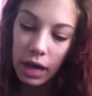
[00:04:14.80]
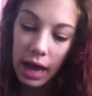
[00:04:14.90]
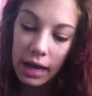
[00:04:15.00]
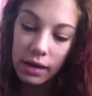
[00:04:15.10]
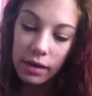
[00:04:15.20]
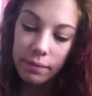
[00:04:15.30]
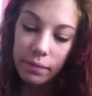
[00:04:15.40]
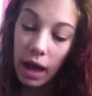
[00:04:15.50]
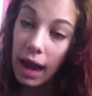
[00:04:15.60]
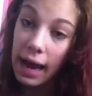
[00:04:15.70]
And
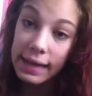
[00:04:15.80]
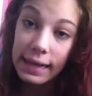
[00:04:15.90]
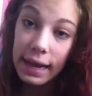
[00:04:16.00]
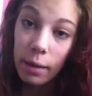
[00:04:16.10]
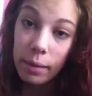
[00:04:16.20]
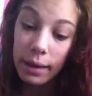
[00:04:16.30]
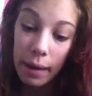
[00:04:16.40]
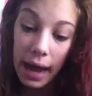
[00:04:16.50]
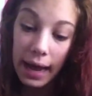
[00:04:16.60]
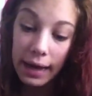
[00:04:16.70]
I had to help him.
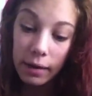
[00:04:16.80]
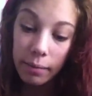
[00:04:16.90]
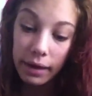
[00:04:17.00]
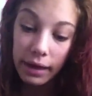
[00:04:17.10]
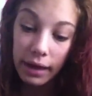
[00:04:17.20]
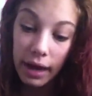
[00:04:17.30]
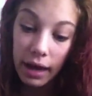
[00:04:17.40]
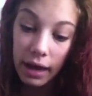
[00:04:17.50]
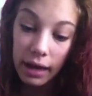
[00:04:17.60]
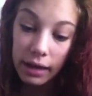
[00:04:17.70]
I had to be
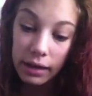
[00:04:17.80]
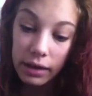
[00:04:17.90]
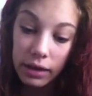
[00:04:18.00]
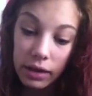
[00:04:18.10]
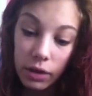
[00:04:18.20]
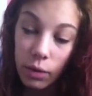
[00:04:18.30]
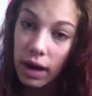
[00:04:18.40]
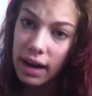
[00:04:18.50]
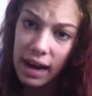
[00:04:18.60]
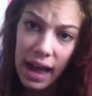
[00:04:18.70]
the
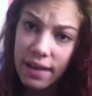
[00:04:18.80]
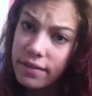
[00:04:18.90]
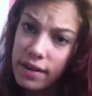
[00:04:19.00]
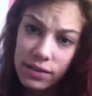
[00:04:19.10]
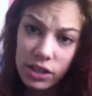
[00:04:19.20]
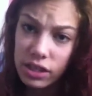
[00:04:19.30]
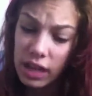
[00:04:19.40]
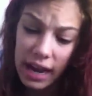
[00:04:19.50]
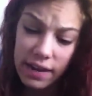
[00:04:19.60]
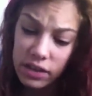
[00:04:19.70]
one, and I
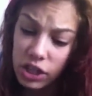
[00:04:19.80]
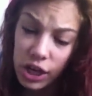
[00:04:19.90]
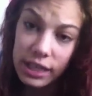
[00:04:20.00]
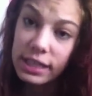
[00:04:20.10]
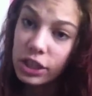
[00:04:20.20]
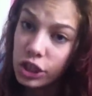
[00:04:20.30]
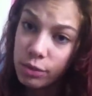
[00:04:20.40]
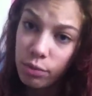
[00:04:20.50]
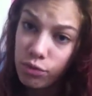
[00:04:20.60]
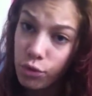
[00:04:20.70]
never saw any seizures
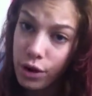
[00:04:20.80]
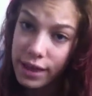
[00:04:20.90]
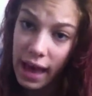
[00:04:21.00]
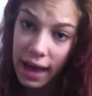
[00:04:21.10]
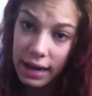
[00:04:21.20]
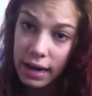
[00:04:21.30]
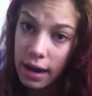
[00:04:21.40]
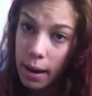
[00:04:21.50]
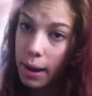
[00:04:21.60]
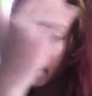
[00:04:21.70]
before that.
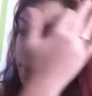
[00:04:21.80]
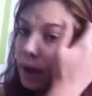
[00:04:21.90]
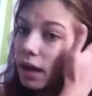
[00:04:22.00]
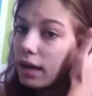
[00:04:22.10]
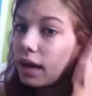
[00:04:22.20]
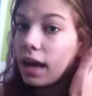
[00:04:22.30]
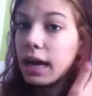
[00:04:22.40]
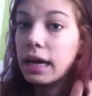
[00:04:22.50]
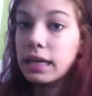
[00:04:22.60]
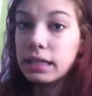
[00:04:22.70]
But
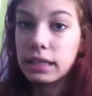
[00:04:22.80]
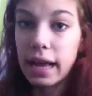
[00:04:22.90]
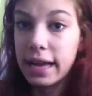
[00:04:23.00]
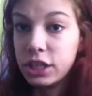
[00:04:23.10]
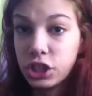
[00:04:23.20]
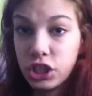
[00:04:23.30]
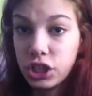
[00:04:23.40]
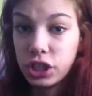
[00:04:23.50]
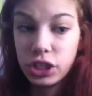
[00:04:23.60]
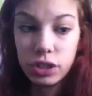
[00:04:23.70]
I just
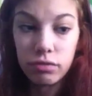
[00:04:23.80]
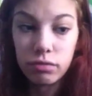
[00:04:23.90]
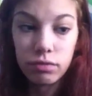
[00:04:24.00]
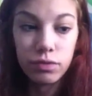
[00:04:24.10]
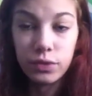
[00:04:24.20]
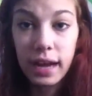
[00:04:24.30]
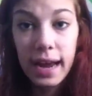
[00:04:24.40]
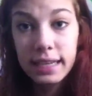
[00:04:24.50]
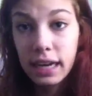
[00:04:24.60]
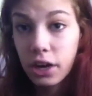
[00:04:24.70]
reacted.